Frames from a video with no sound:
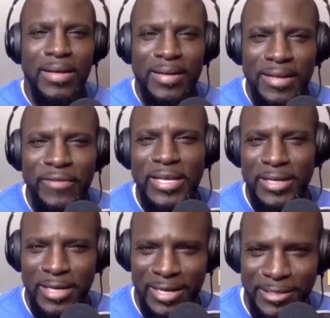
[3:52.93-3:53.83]
living
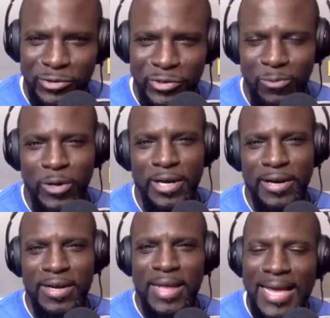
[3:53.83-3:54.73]
in a country
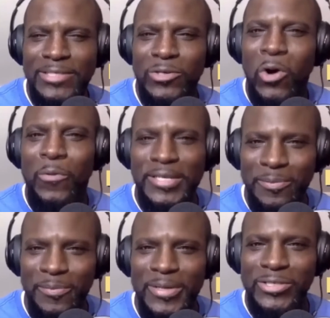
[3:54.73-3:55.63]
where it hasn't
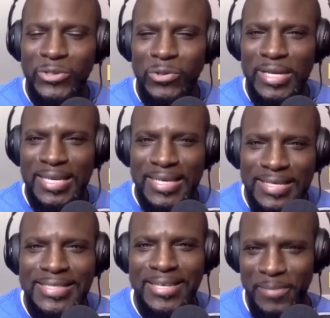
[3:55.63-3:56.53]
always been so
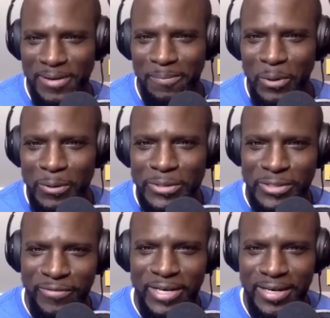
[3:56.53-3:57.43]
easy to be a
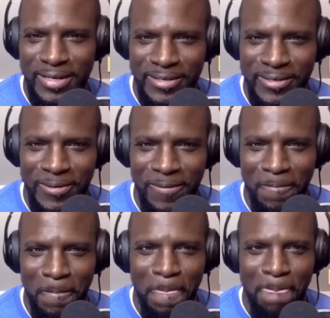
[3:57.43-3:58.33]
person of color,
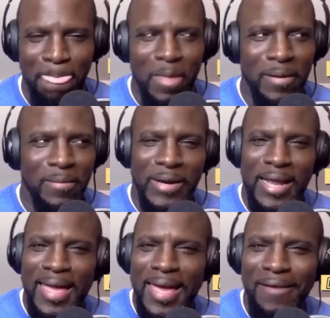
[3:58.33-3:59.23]

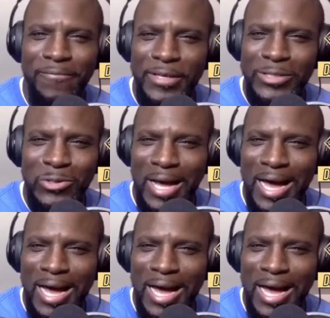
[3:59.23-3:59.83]
but I have this